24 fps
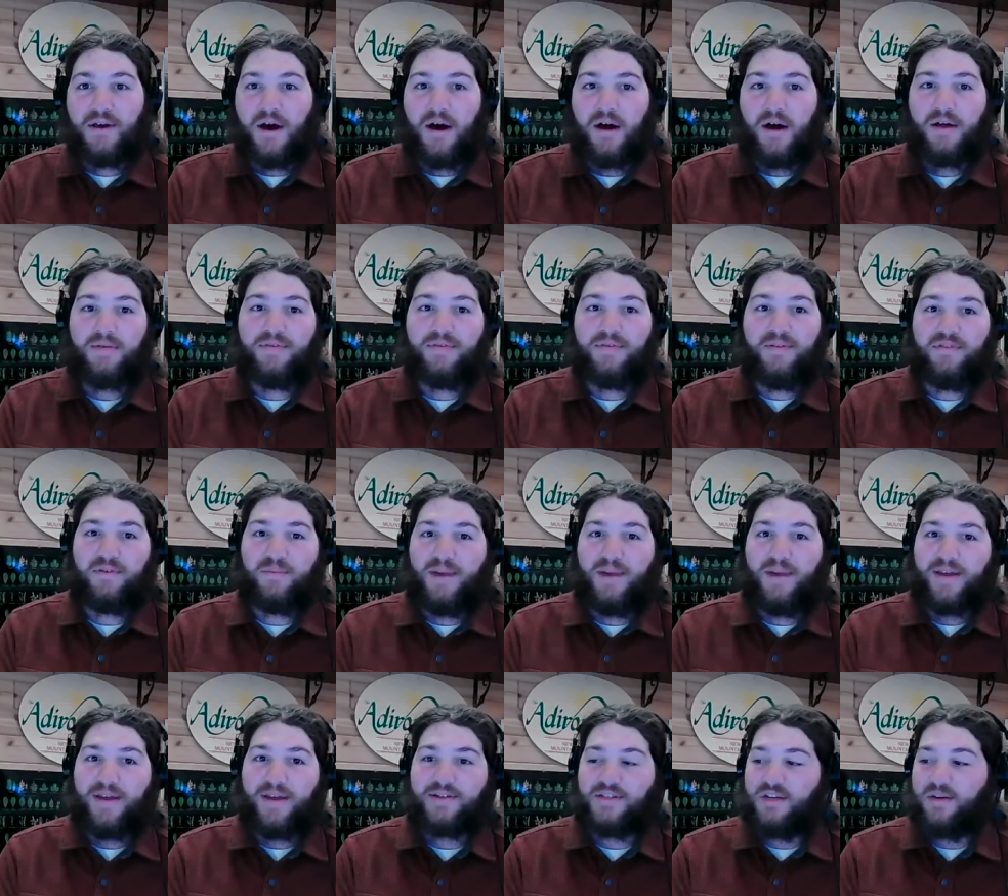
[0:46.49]
All of the
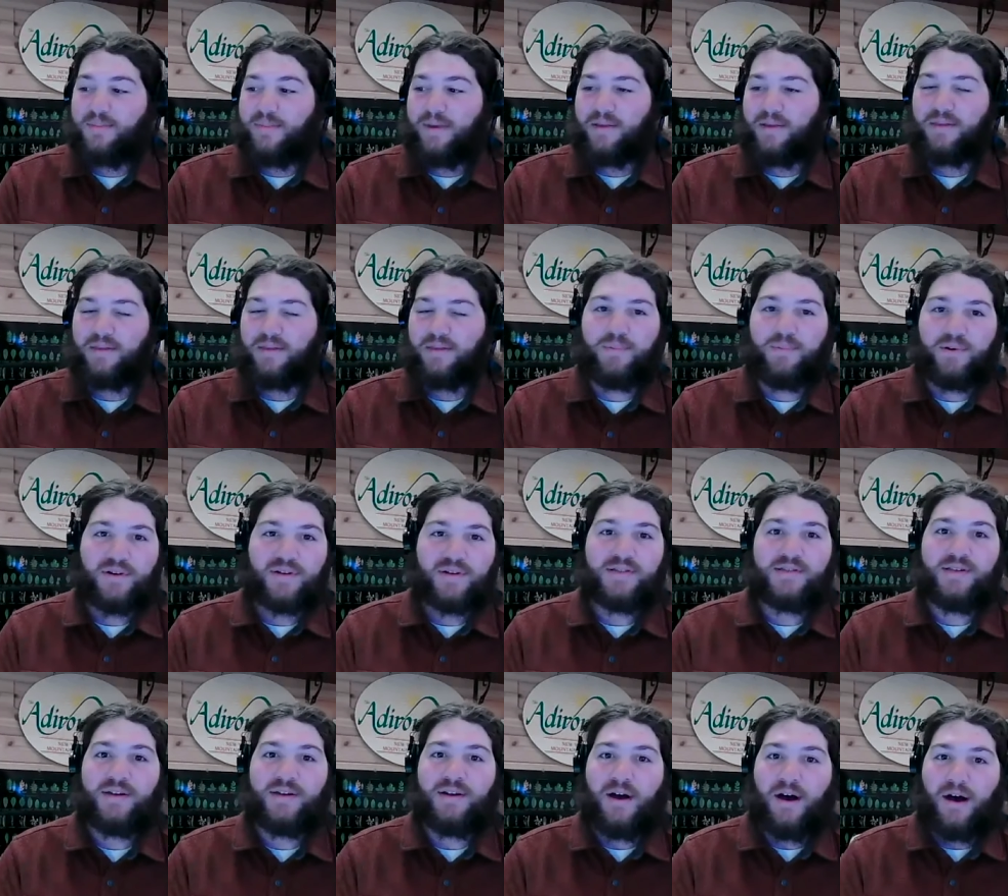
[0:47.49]
information about the
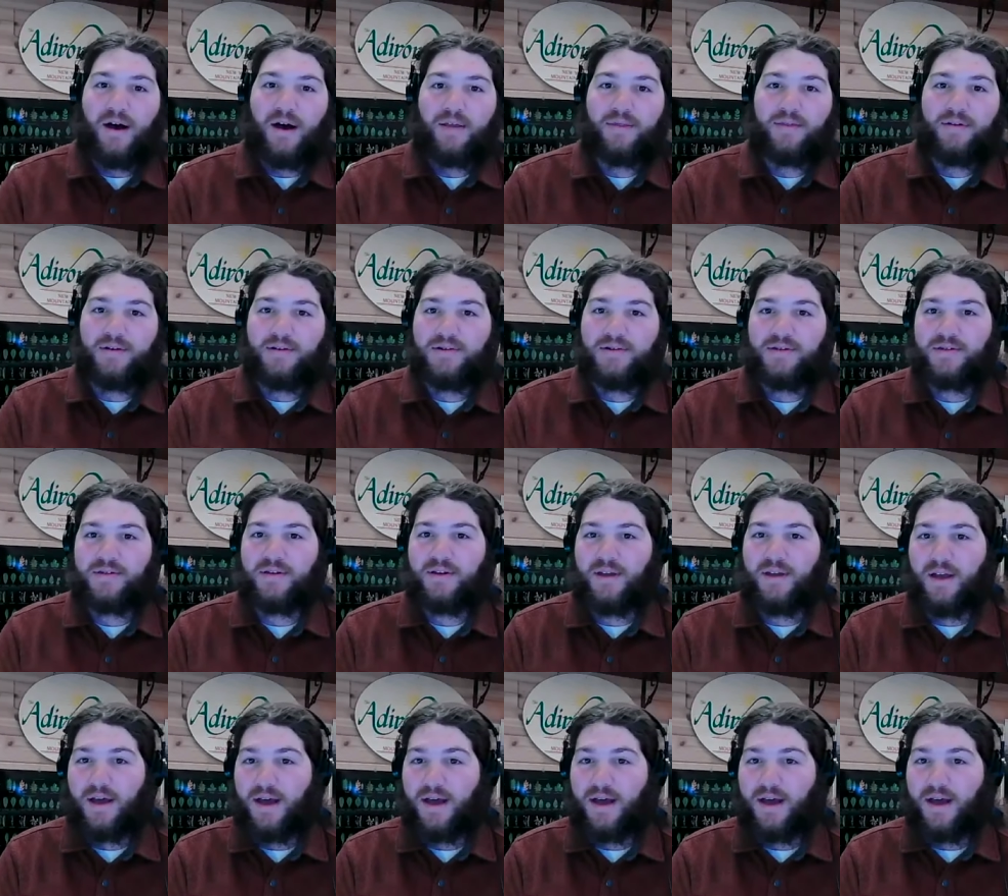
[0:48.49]
books and authors